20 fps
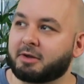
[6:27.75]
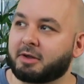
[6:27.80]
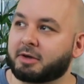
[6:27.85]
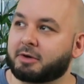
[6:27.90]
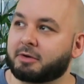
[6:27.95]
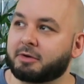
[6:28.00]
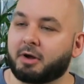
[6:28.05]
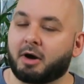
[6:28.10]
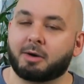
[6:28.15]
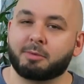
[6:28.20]

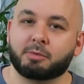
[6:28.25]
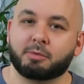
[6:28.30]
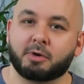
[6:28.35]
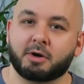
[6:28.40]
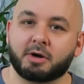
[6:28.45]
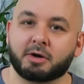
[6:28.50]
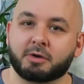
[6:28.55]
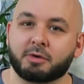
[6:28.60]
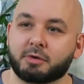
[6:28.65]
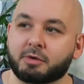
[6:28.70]
like on
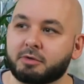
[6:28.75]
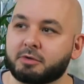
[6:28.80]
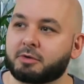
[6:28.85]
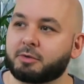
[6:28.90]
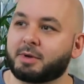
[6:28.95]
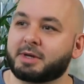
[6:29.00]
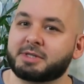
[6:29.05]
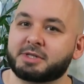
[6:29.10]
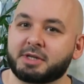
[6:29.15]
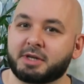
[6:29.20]
Upwork, who can
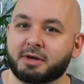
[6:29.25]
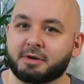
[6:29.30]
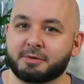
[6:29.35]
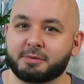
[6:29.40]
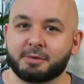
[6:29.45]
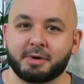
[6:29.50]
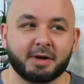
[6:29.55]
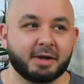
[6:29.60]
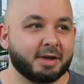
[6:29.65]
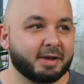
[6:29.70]
do SEO,